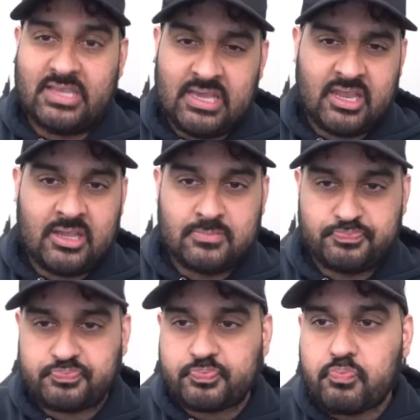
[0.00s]
getting.
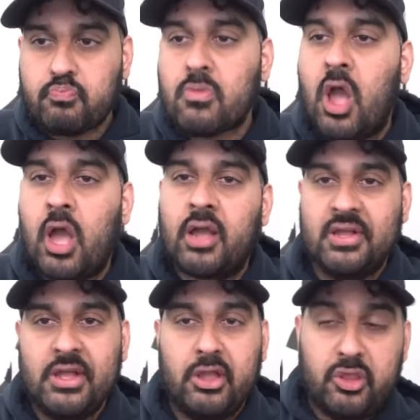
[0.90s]
Uh,
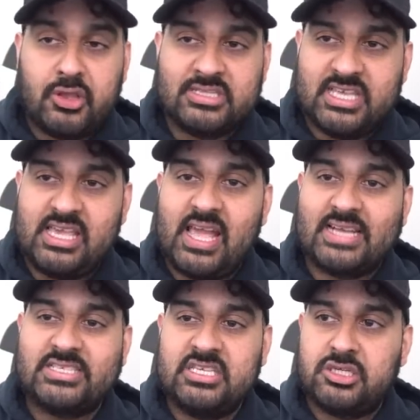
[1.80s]
you can see he
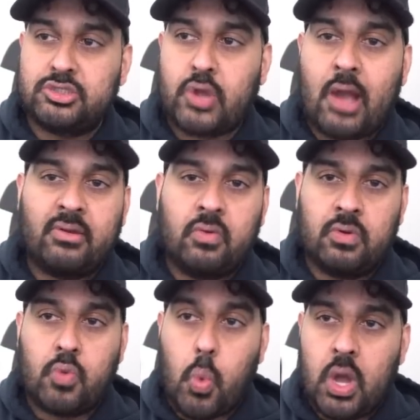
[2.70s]
has CJ Stroud
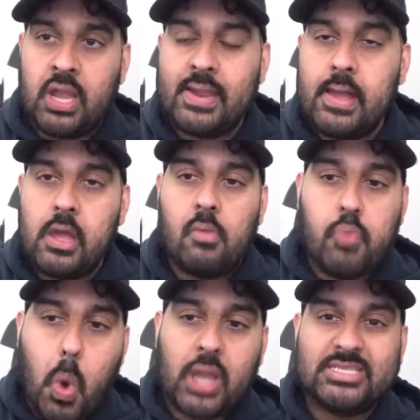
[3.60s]
going one,
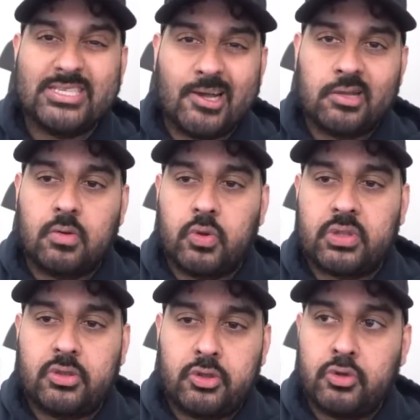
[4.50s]
Bryce Young going
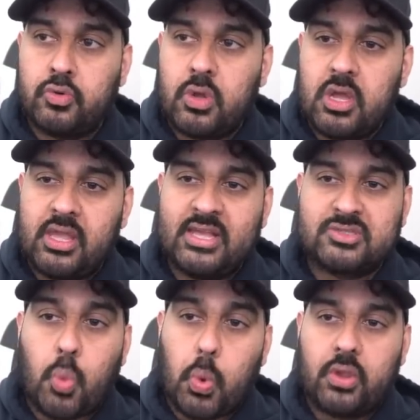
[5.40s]
two, he has
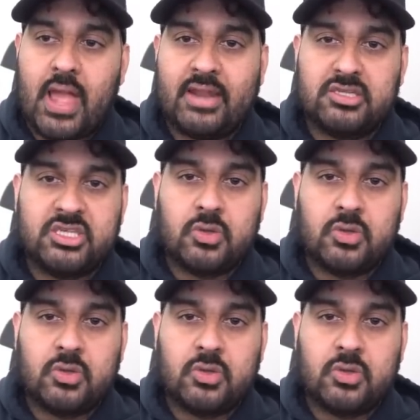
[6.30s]
Will Anderson